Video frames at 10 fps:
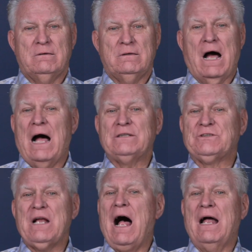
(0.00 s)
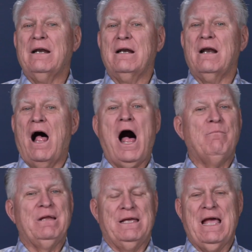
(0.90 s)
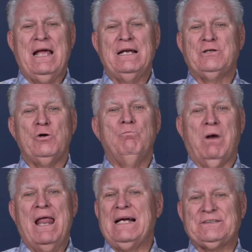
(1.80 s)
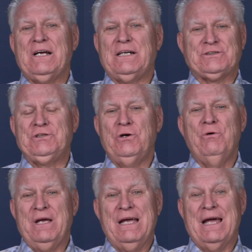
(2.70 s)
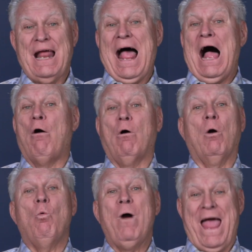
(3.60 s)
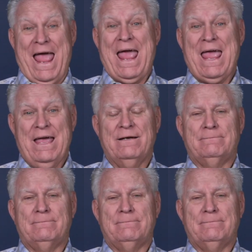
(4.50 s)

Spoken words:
God's not obligated to bless us doing it our way.